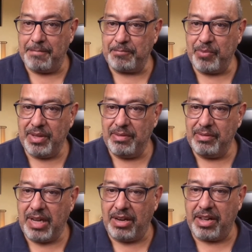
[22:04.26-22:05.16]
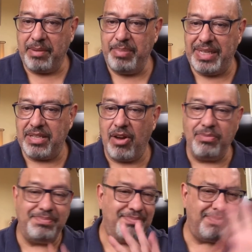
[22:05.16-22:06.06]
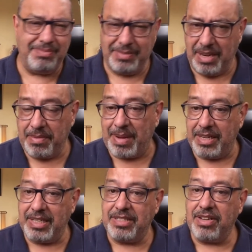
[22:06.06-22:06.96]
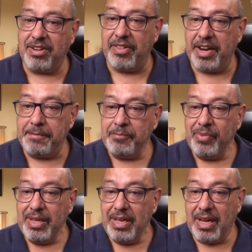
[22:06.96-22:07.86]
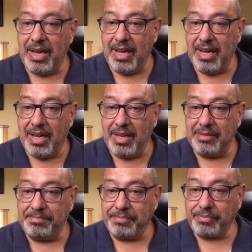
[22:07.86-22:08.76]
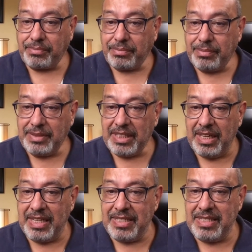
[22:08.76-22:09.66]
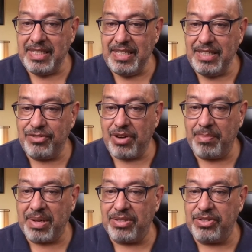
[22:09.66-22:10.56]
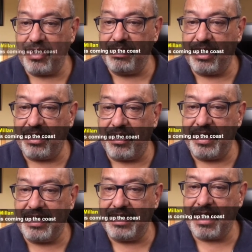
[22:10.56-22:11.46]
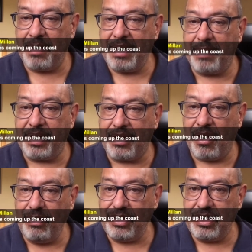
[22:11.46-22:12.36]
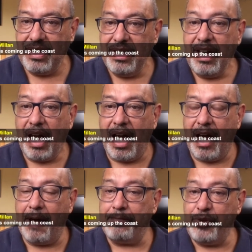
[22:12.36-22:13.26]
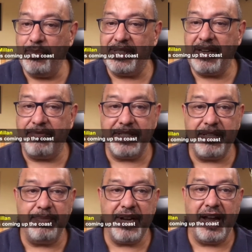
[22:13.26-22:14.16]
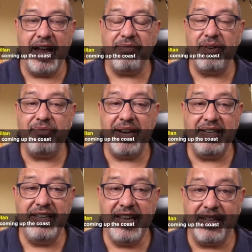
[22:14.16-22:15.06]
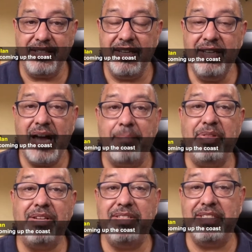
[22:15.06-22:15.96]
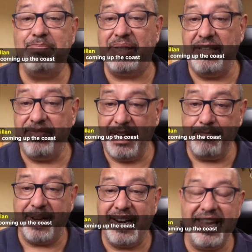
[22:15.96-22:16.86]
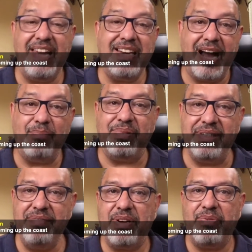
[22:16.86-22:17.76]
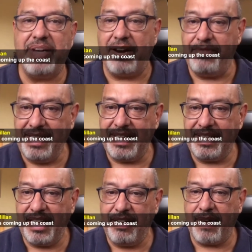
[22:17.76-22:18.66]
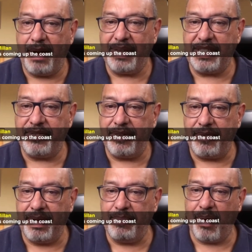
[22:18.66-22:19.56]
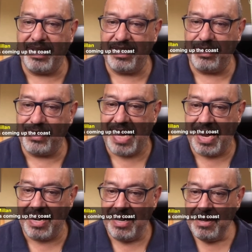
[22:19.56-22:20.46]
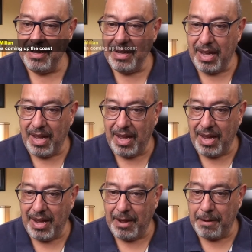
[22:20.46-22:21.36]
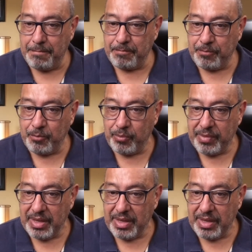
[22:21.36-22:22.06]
um, a lot of beans. Oh, never mind. Let's not go there. Um, let's see, Tropical Storm Dolores is coming up the coast. Um, you must have read something I haven't read yet. I'm not disbelieving, but again, I'll believe it when I read it. Thank you very much for the report, Suzanne. Um,